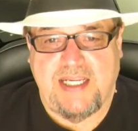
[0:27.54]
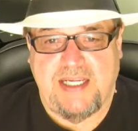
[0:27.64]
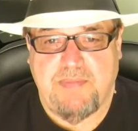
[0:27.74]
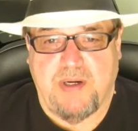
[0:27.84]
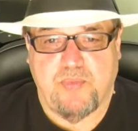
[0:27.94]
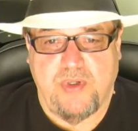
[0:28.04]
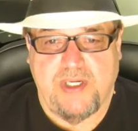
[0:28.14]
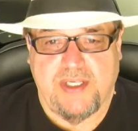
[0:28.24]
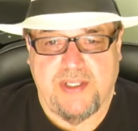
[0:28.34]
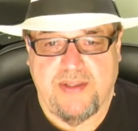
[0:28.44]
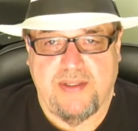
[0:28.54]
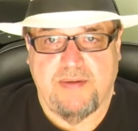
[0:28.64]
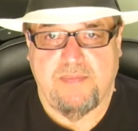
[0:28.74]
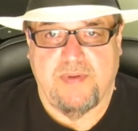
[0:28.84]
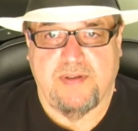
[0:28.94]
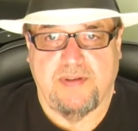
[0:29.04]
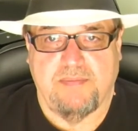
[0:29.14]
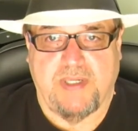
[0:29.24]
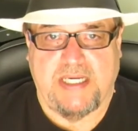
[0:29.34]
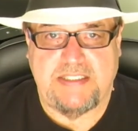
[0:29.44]
came up with
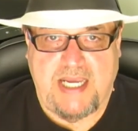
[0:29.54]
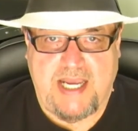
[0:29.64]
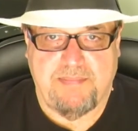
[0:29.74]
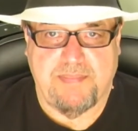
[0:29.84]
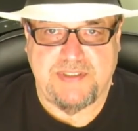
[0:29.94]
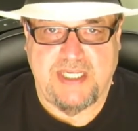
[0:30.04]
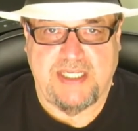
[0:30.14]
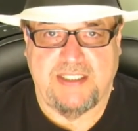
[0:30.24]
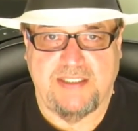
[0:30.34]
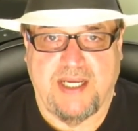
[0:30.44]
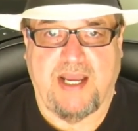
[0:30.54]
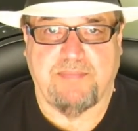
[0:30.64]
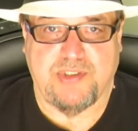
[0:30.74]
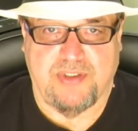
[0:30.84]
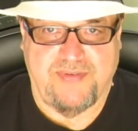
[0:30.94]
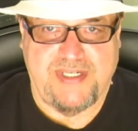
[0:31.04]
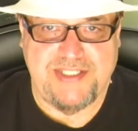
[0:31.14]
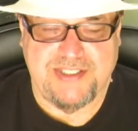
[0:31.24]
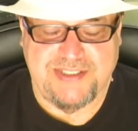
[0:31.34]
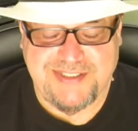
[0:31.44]
my top 10
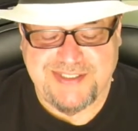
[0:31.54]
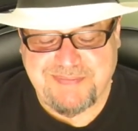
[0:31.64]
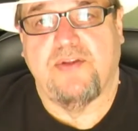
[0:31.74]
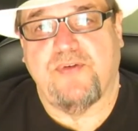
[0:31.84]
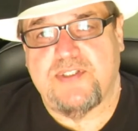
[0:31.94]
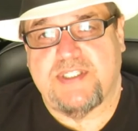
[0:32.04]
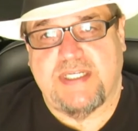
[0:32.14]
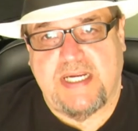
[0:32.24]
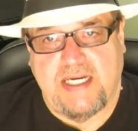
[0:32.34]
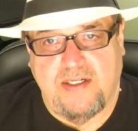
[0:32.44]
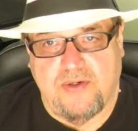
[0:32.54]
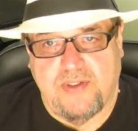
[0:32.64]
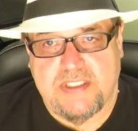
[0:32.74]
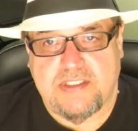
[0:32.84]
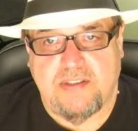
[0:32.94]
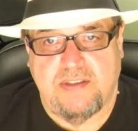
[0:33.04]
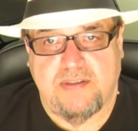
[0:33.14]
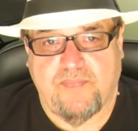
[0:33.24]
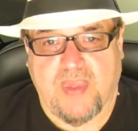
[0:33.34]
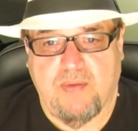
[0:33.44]
observations. The first thing I noticed
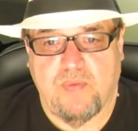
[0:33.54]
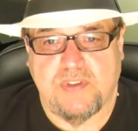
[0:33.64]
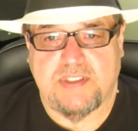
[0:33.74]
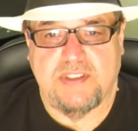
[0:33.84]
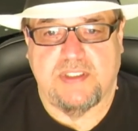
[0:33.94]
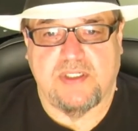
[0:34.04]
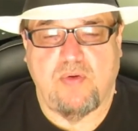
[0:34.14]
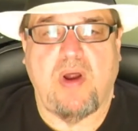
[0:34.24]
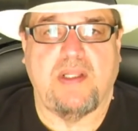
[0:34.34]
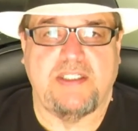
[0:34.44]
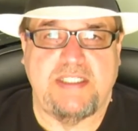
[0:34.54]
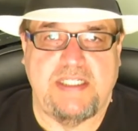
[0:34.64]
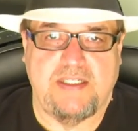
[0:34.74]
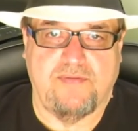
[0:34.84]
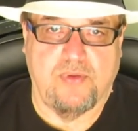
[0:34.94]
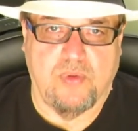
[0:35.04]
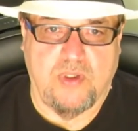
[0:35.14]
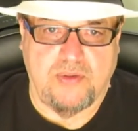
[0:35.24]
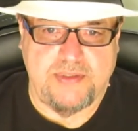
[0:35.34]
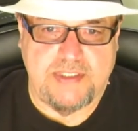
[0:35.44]
was the quality of the
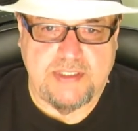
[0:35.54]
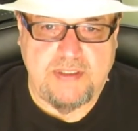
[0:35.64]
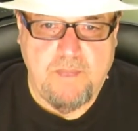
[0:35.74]
roads.